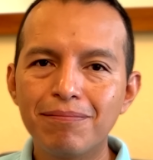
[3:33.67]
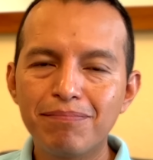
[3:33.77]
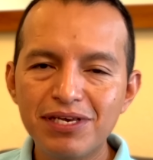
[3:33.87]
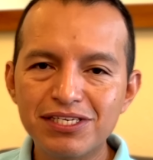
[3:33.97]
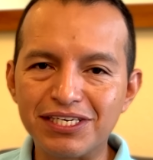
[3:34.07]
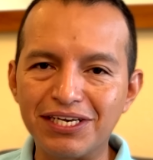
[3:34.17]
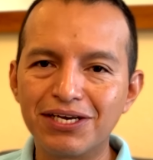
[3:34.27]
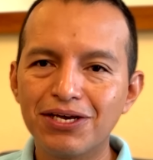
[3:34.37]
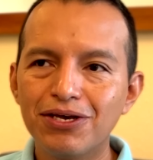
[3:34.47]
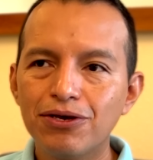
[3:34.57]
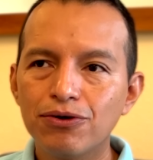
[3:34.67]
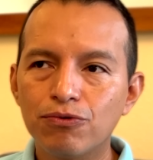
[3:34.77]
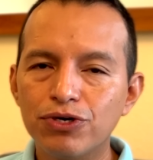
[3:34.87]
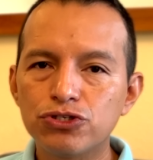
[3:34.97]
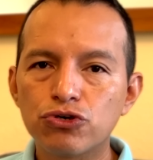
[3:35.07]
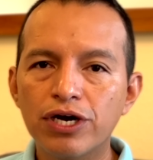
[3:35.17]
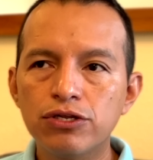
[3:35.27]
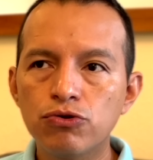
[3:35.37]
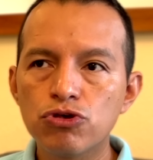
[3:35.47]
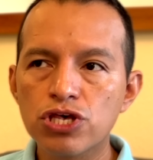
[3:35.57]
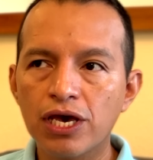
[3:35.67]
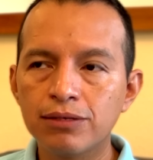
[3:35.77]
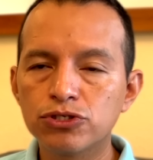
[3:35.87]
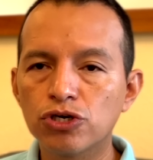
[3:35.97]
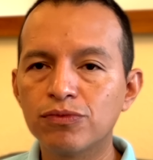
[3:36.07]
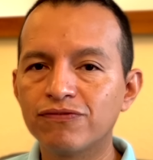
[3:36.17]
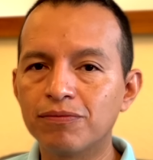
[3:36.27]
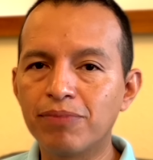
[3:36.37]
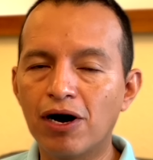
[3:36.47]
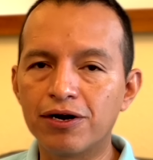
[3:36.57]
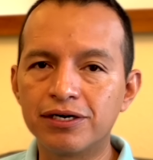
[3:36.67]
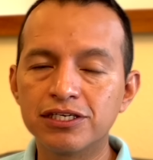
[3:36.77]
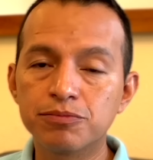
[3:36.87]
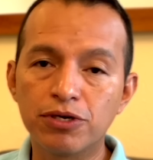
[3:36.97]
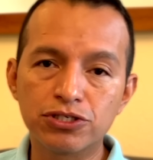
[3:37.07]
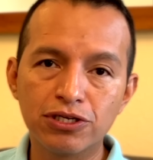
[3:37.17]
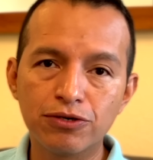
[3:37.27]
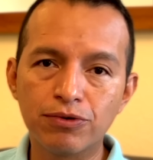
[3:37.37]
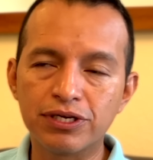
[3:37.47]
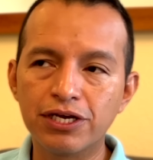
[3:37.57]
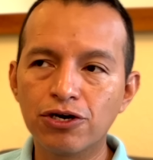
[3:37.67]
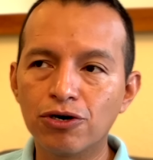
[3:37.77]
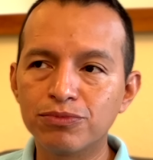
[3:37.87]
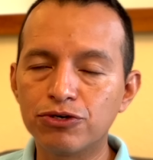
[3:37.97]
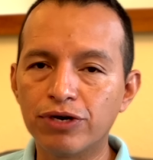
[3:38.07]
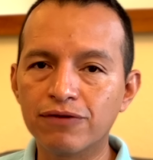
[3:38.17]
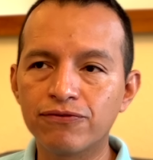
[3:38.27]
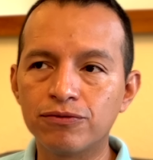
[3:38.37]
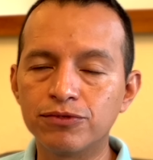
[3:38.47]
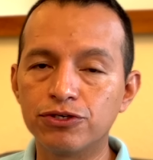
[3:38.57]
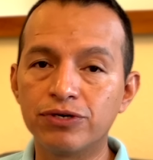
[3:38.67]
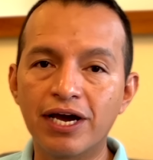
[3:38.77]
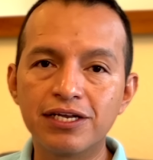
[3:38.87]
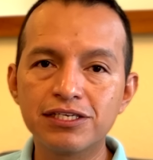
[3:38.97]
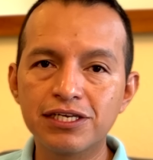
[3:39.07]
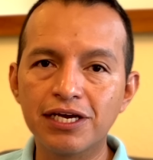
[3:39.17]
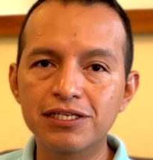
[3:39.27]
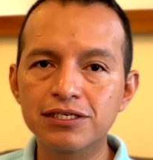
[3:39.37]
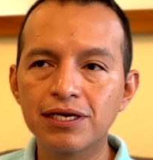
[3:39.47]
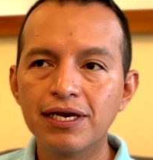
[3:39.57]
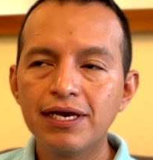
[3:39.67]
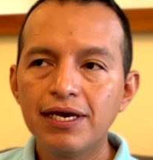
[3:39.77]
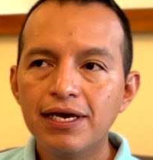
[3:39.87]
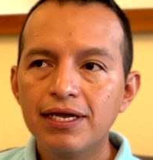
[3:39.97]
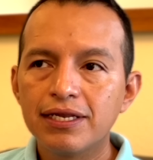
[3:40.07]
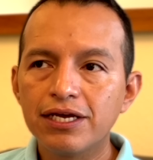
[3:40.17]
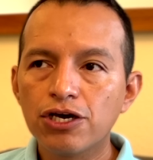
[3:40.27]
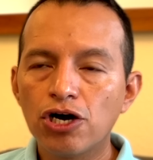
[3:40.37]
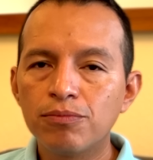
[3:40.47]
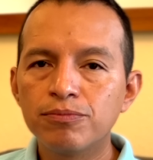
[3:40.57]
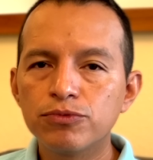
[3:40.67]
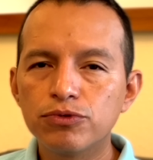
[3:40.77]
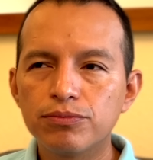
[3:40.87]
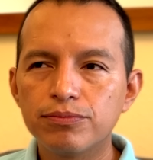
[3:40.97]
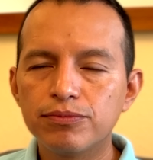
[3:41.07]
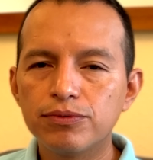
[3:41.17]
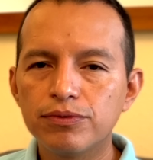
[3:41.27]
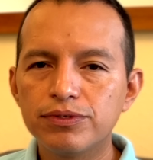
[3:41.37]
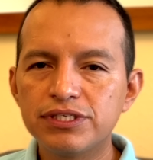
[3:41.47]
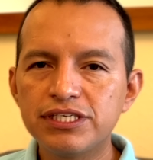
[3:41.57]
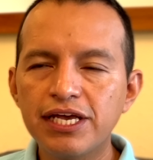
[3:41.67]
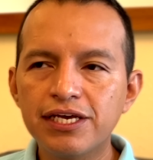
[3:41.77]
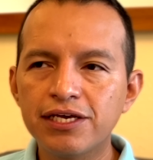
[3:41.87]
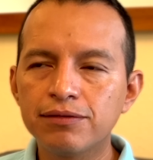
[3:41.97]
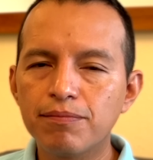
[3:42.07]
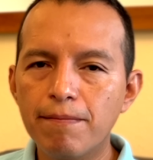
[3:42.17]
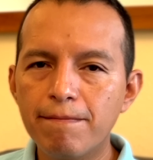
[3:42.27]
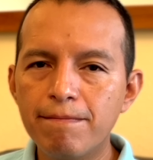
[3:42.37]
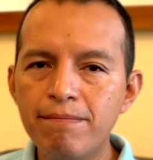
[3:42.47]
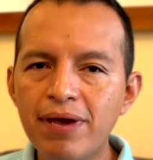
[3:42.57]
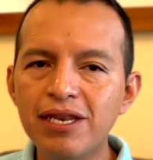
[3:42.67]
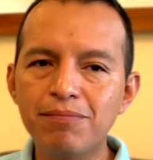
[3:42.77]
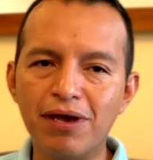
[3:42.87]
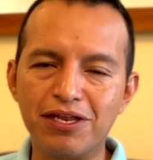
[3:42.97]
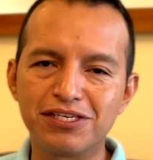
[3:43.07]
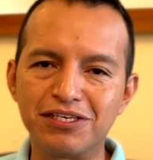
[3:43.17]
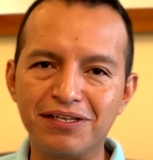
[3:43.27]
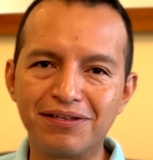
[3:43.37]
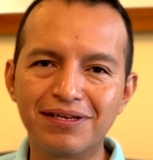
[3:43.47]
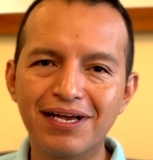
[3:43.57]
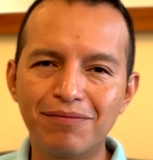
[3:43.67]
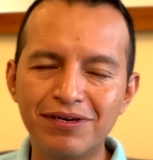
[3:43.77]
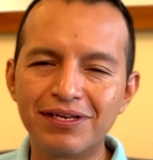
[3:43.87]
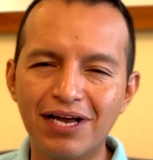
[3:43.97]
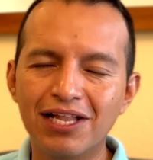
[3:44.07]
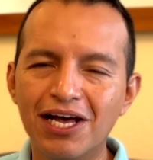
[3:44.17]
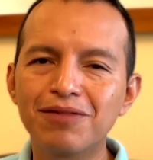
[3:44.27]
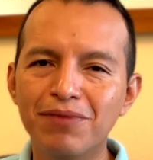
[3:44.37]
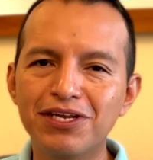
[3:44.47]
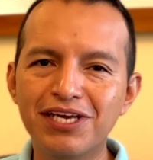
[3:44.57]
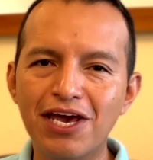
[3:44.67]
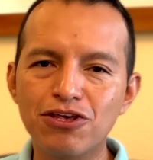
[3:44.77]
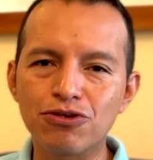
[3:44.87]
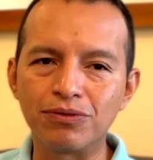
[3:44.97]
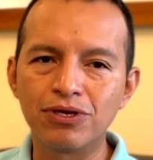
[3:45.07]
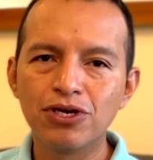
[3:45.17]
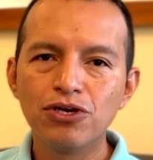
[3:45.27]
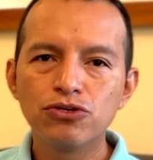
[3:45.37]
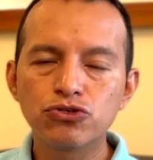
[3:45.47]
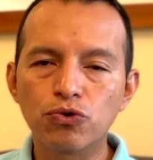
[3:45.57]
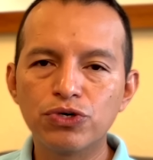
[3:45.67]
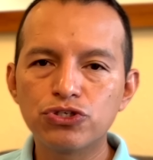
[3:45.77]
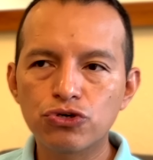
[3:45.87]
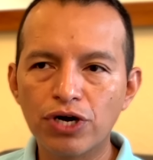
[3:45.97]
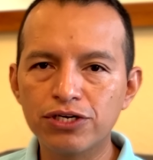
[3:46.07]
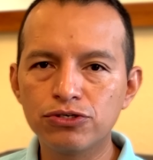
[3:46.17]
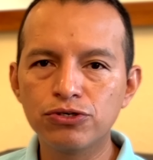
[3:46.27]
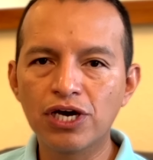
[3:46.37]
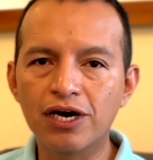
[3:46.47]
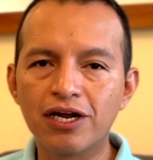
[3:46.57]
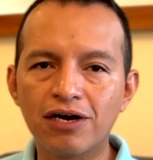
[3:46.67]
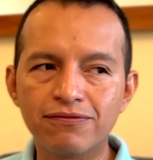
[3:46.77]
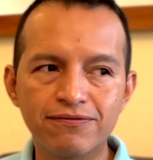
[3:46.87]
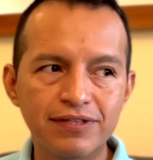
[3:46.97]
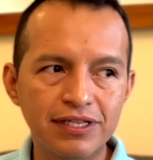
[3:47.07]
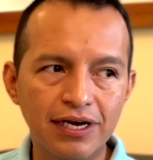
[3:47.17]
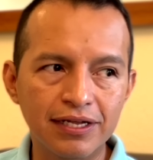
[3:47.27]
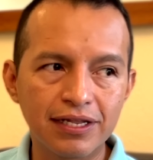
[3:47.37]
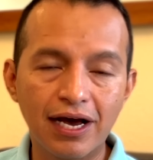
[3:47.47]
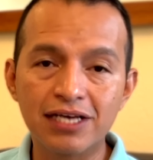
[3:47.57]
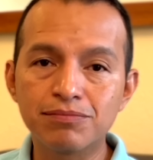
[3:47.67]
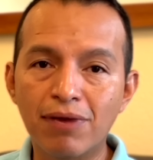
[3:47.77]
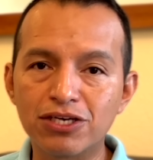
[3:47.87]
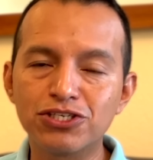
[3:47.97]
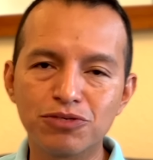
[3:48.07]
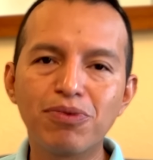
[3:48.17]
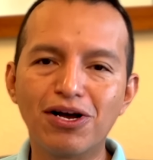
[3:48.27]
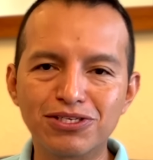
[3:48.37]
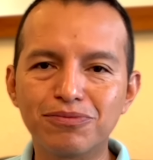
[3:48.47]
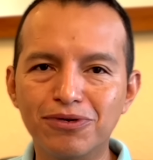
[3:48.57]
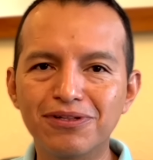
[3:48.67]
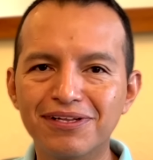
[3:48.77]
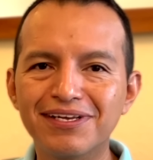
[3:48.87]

busy. We try to change some of the pattern, especially when they come direct from the United States. They come taking many medicine, a lot of medication. So we try to cut off that as much as possible.